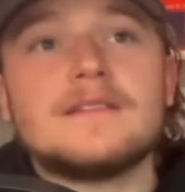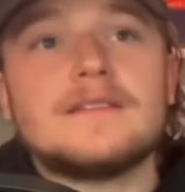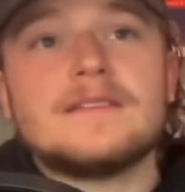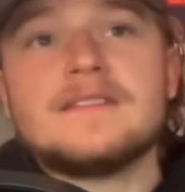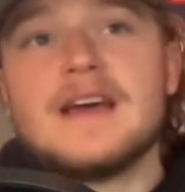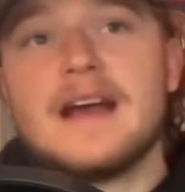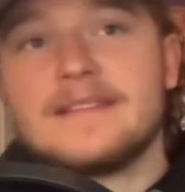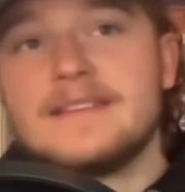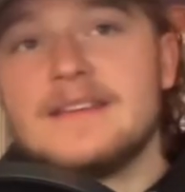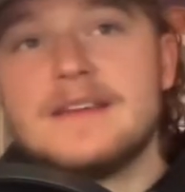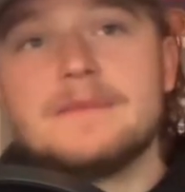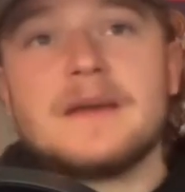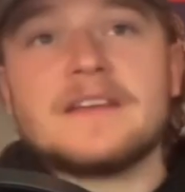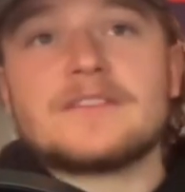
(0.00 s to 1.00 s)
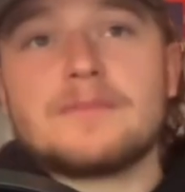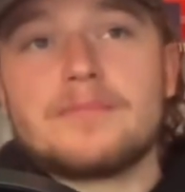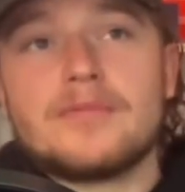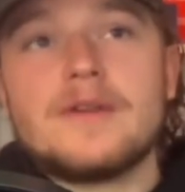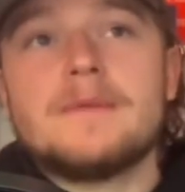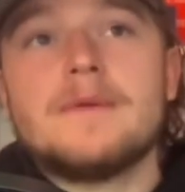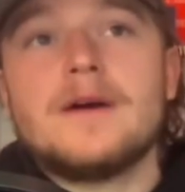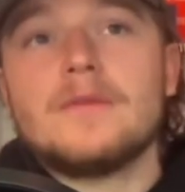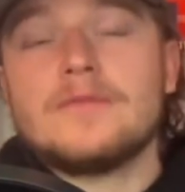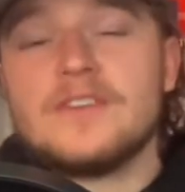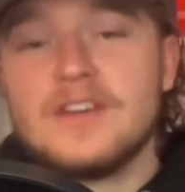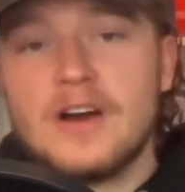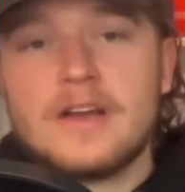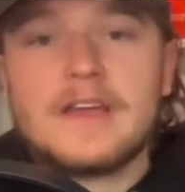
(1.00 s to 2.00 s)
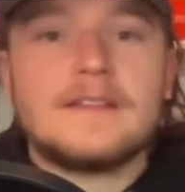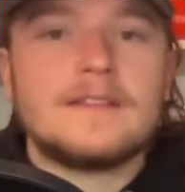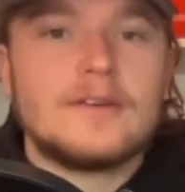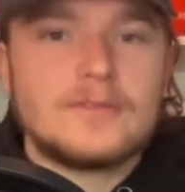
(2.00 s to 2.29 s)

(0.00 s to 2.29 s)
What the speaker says: Zach Dean, Mason Primo, Duggan.